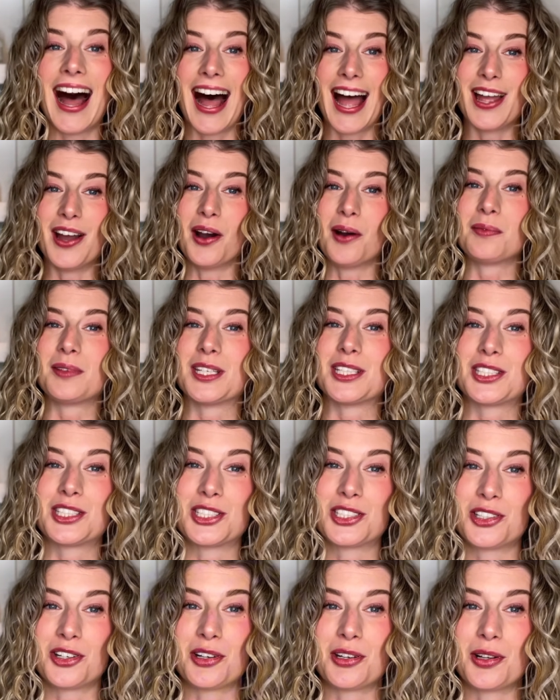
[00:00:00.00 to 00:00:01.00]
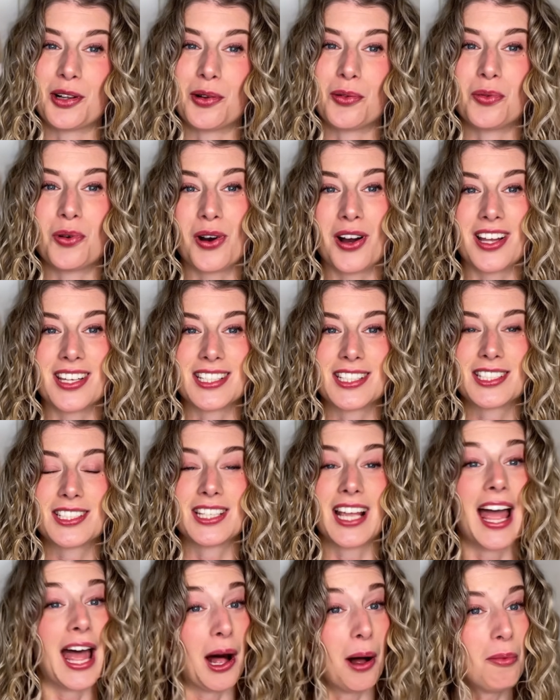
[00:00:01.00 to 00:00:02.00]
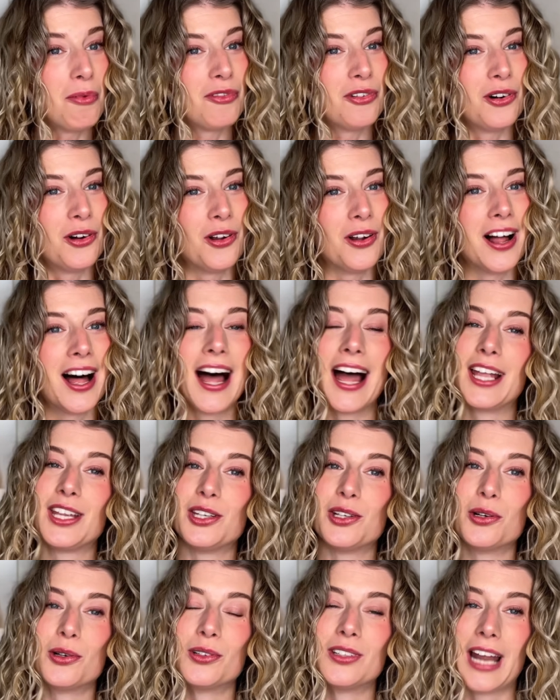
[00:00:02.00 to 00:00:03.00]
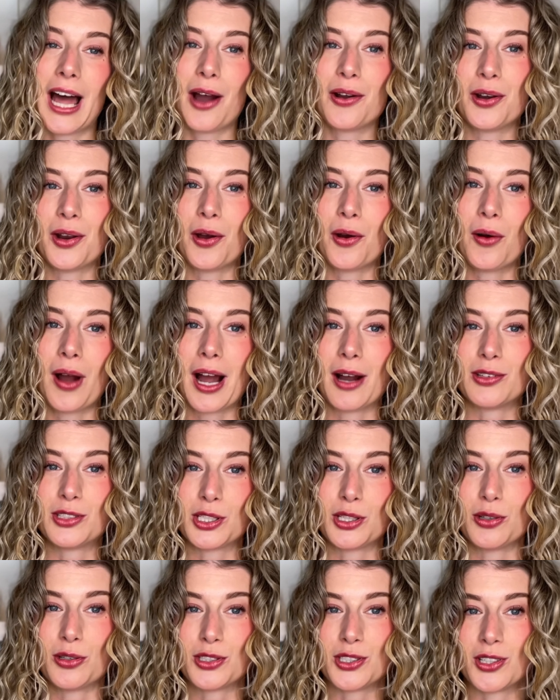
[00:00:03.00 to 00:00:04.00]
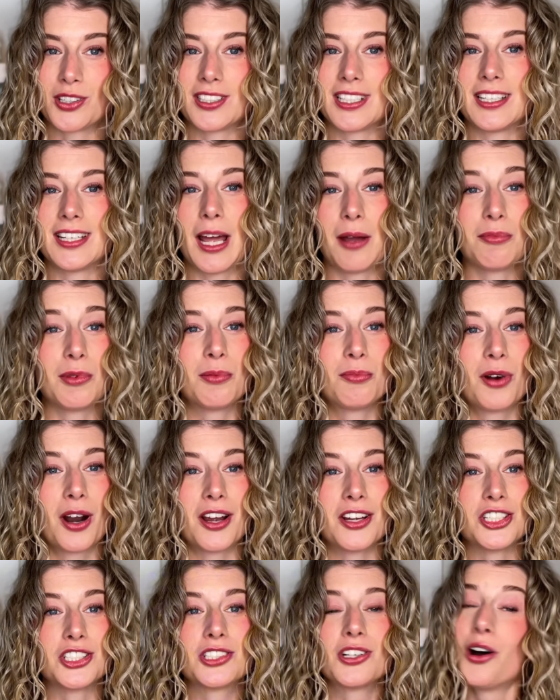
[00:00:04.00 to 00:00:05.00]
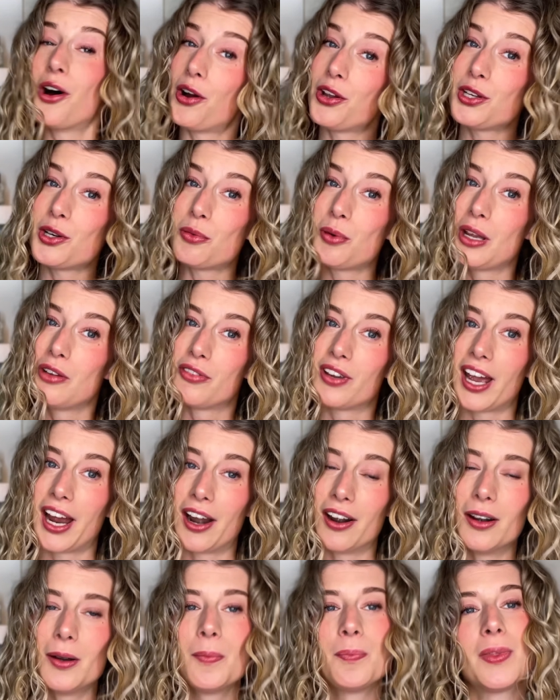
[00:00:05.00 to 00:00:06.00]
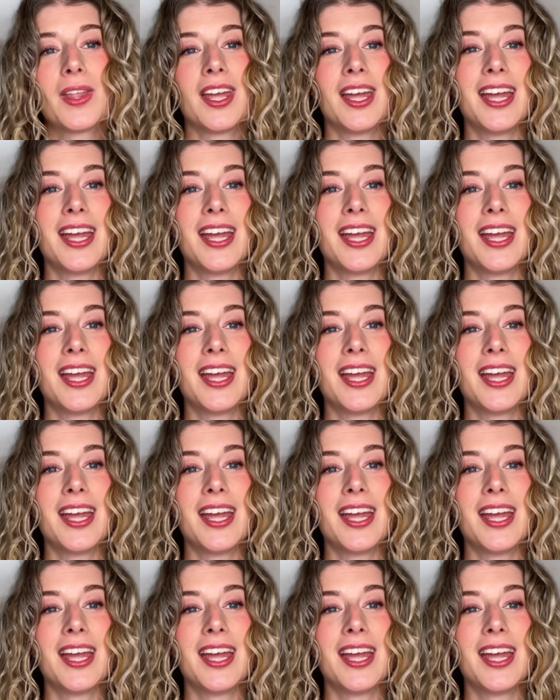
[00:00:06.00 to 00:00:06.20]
I hope this tutorial was helpful and you now know how to use your Denman brush on your wavy hair.